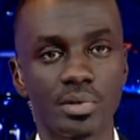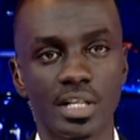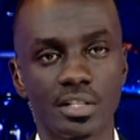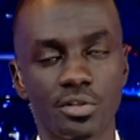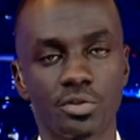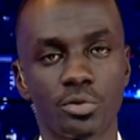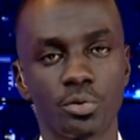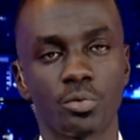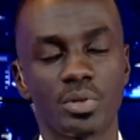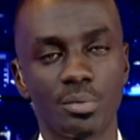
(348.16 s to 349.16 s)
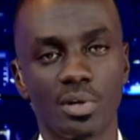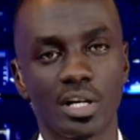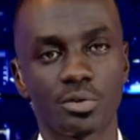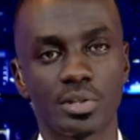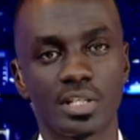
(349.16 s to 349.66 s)
related to
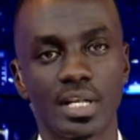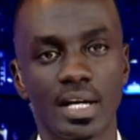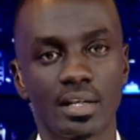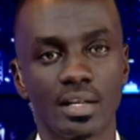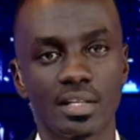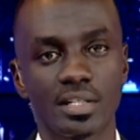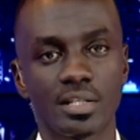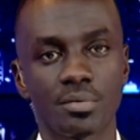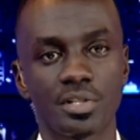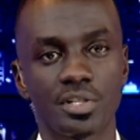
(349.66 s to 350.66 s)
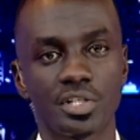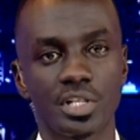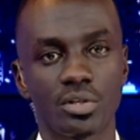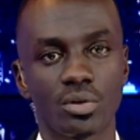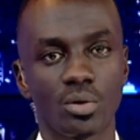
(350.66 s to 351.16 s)
Kibuka 29, the Secretary
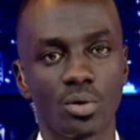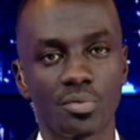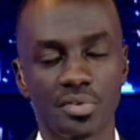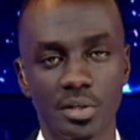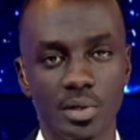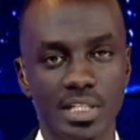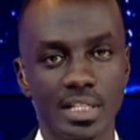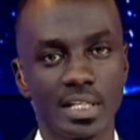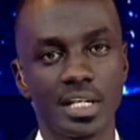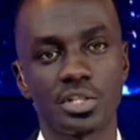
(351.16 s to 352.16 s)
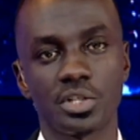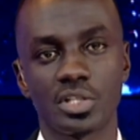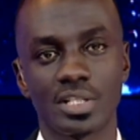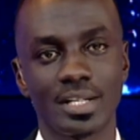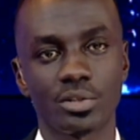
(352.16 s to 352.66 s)
General of the United
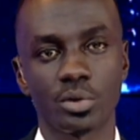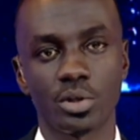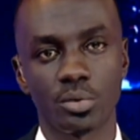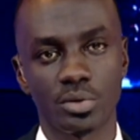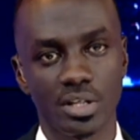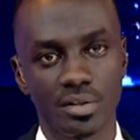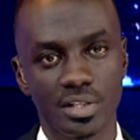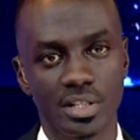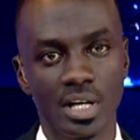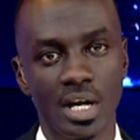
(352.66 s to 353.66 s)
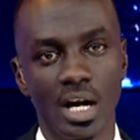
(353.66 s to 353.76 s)
Nations, Antonio Guterres,